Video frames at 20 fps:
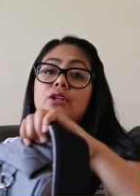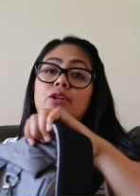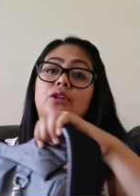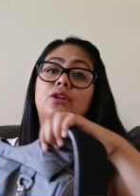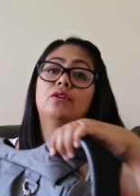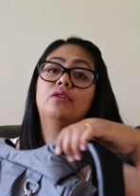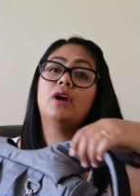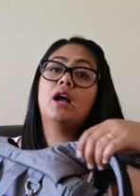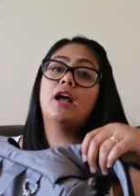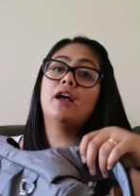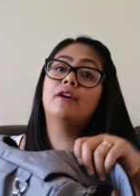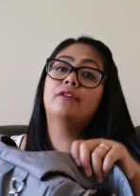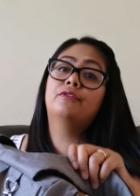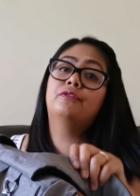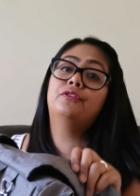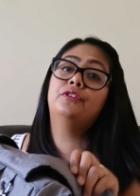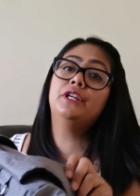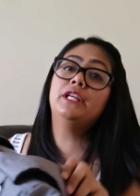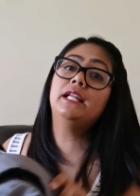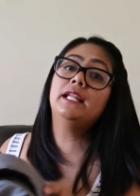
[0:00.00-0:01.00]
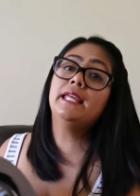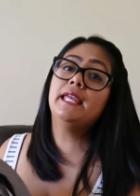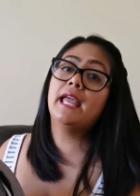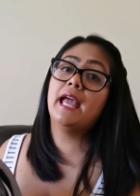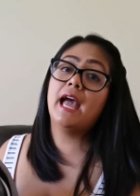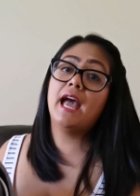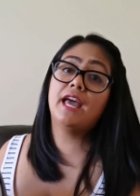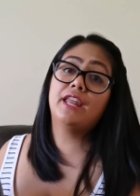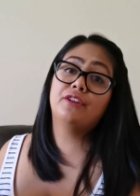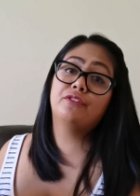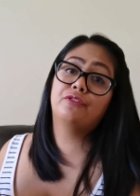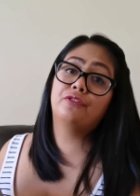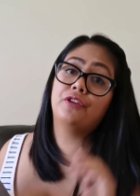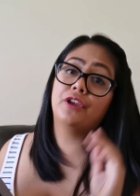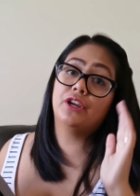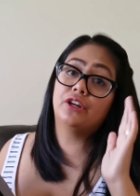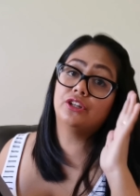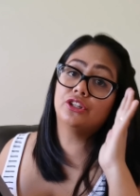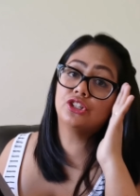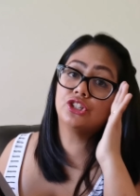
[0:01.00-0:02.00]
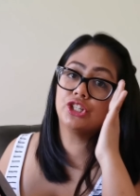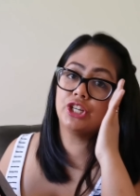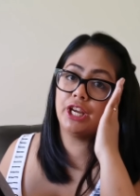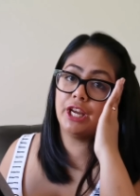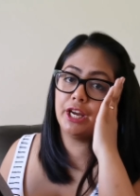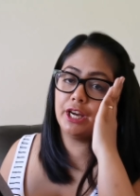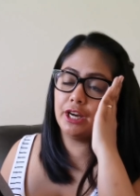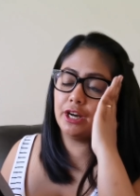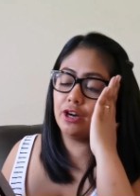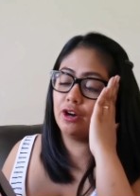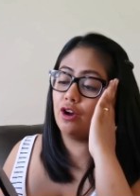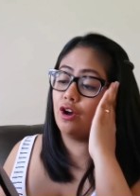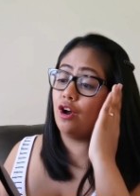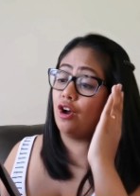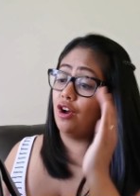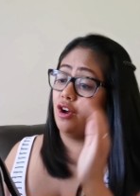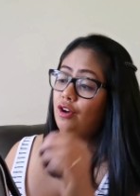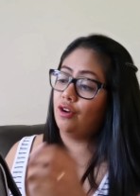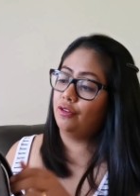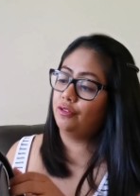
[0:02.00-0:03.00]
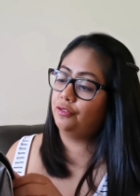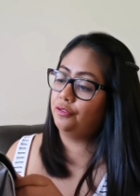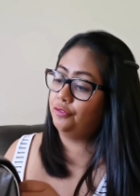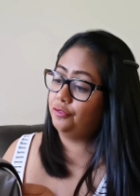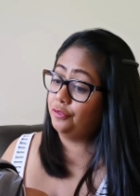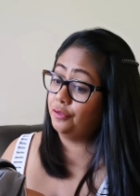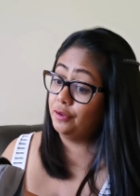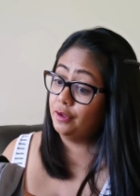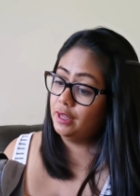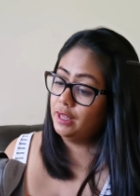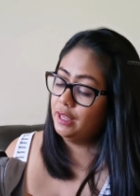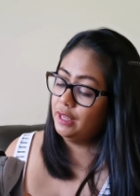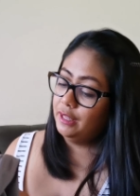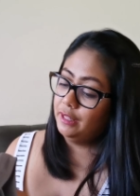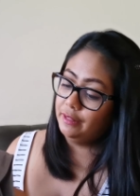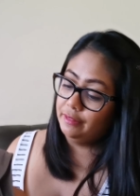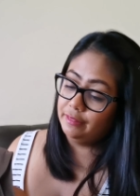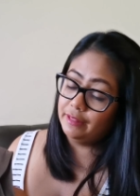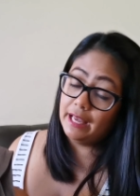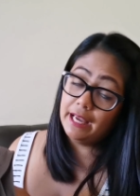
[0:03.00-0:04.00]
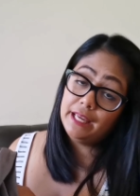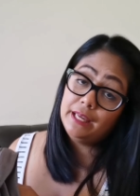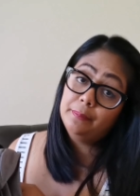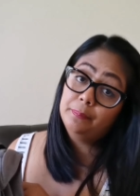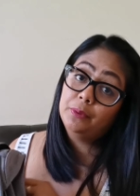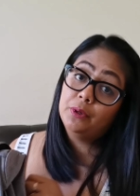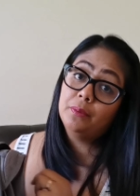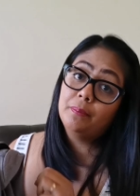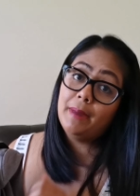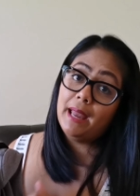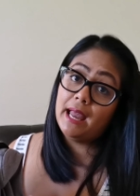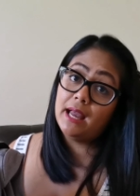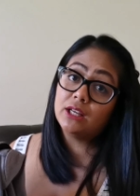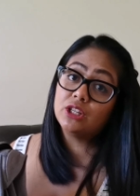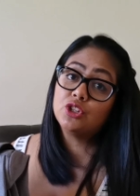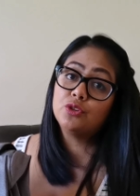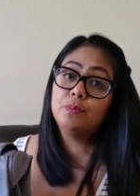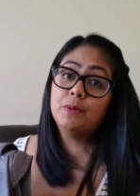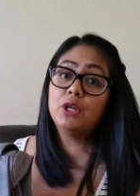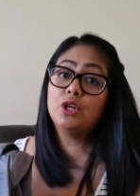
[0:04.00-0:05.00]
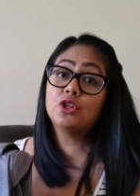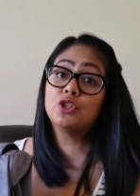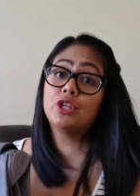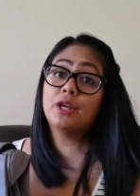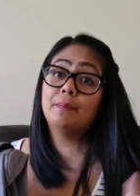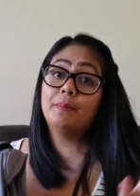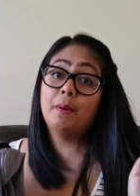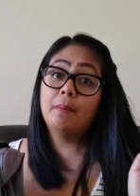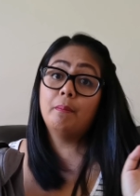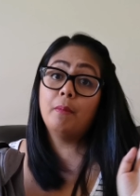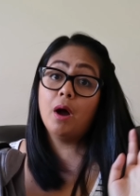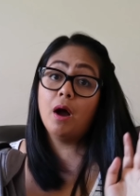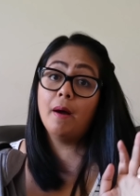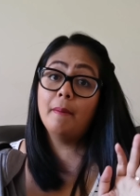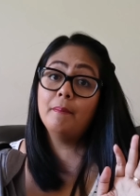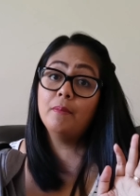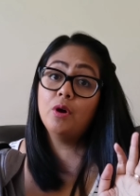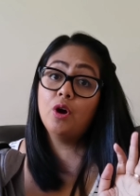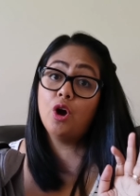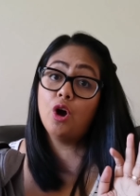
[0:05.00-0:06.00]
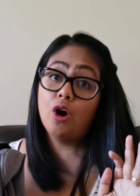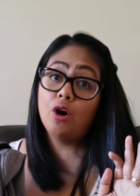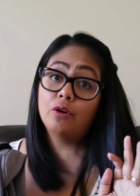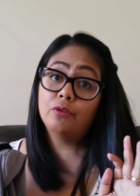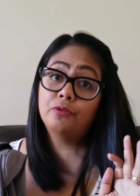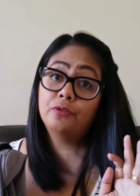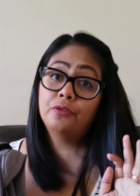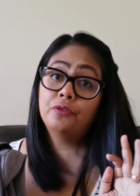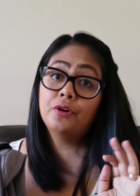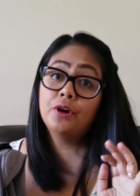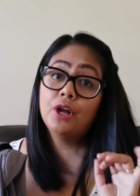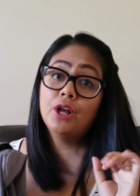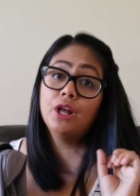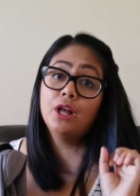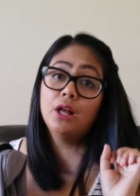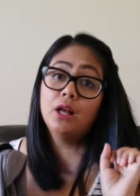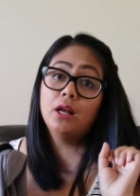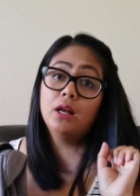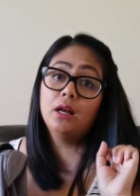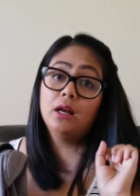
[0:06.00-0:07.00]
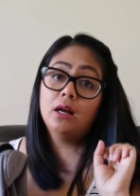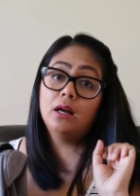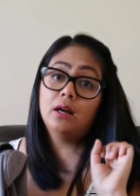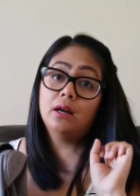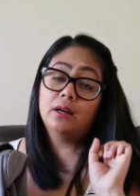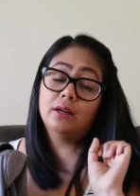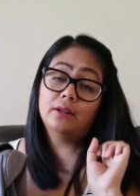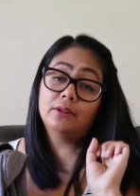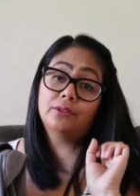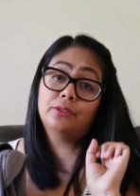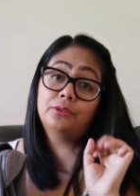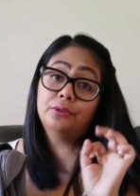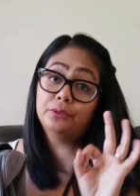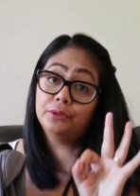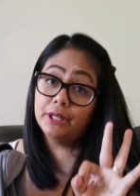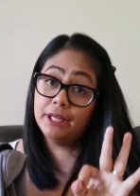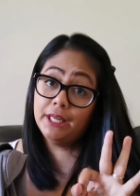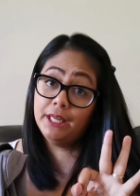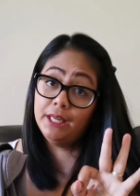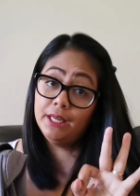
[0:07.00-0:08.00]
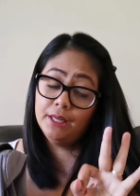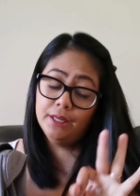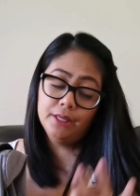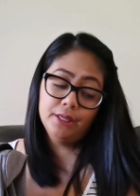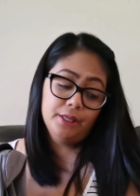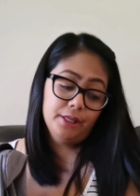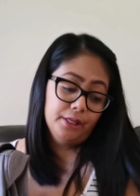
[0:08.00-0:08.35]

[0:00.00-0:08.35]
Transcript: You know, I've really had a fair share of diaper bags because I'm a mom of uh, three,